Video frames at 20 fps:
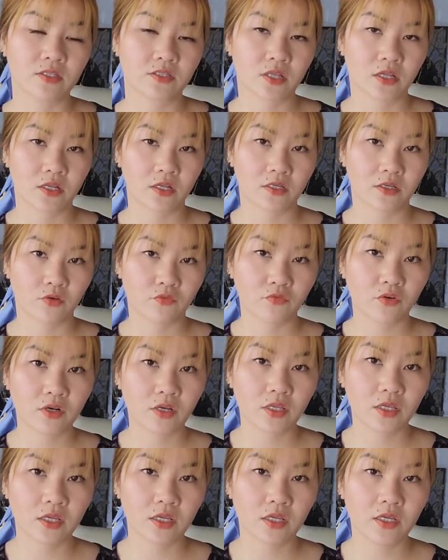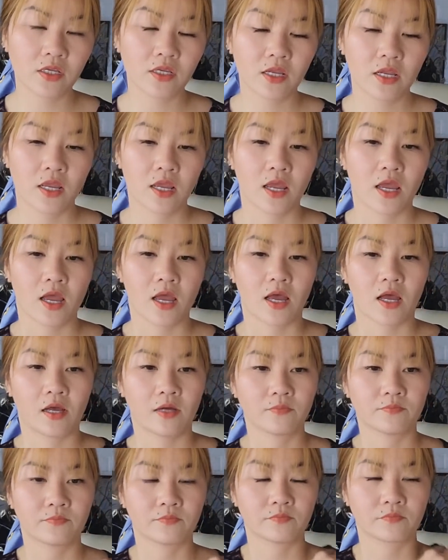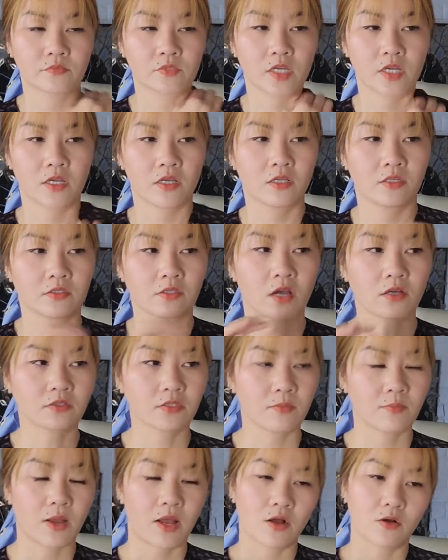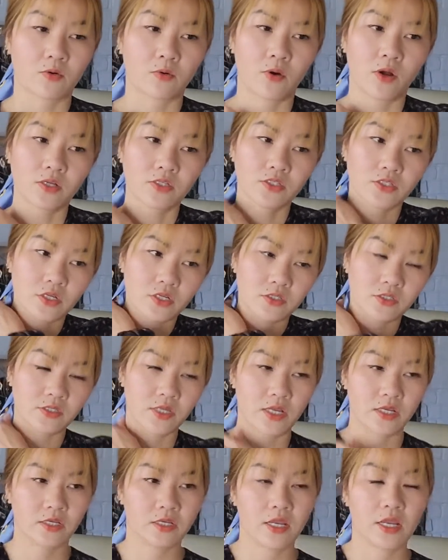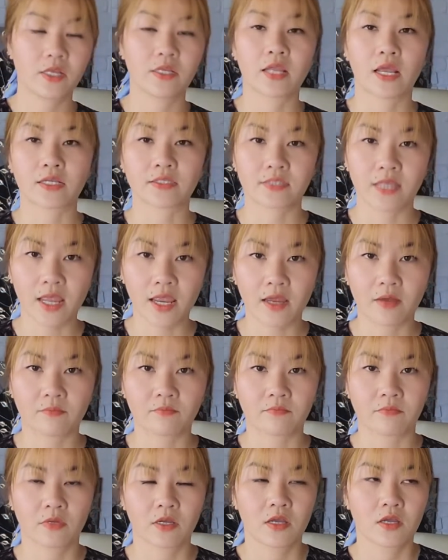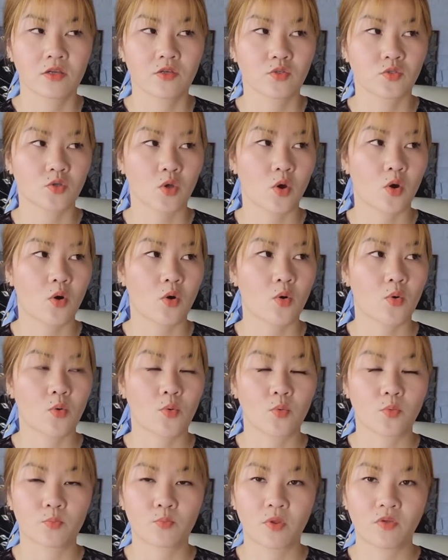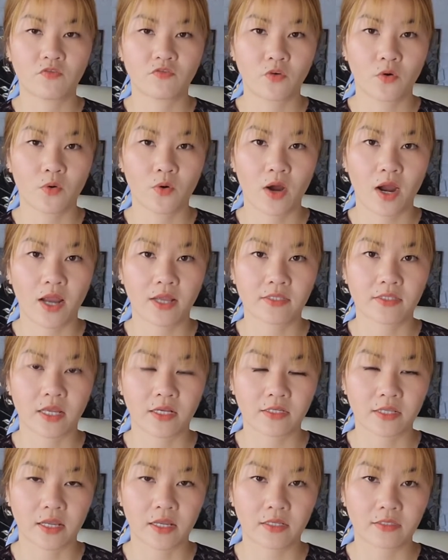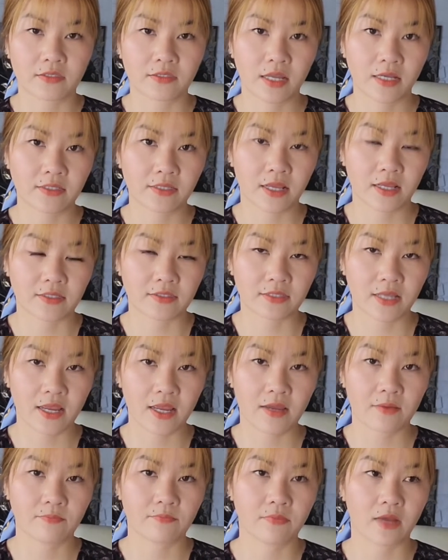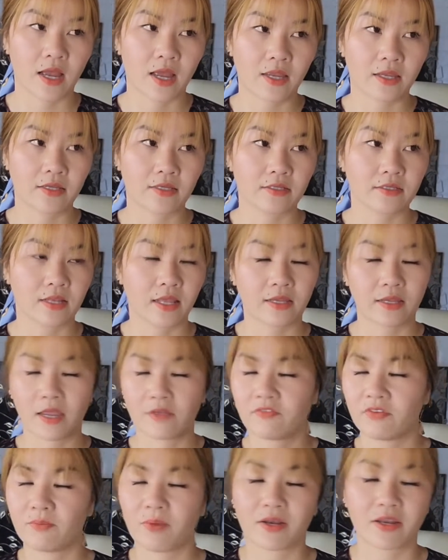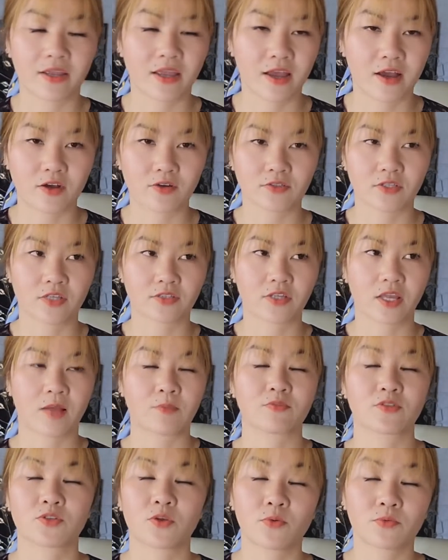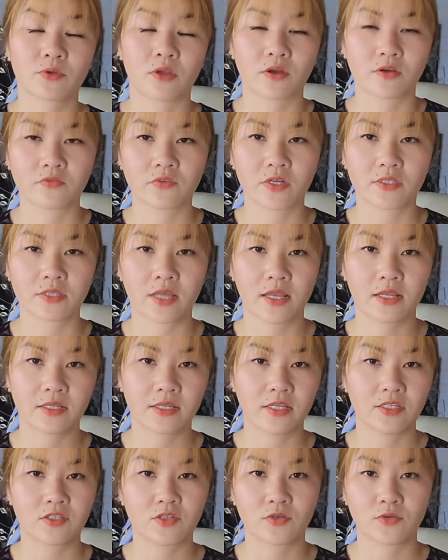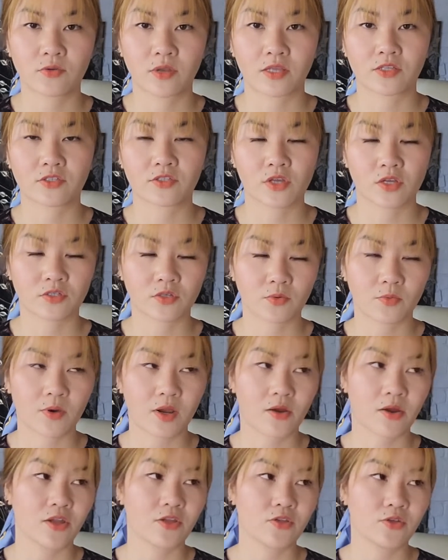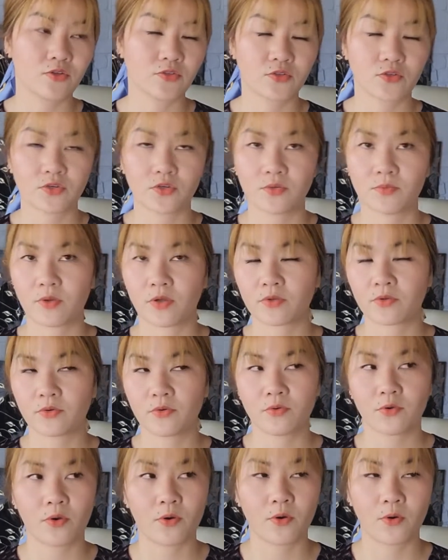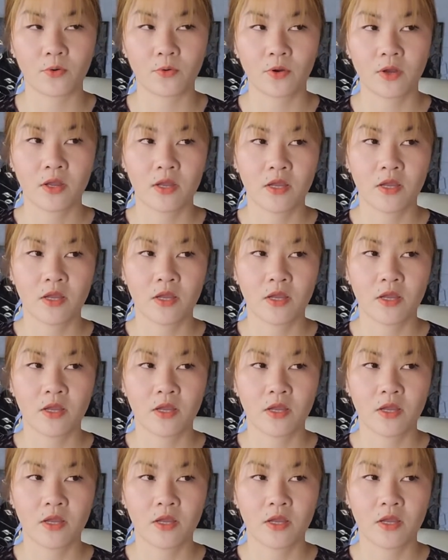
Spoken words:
study differently. Talks about questions in the exam. So before I take the exam, I, like everybody else, I say I'm so nervous. I need to like search around on YouTube or Google,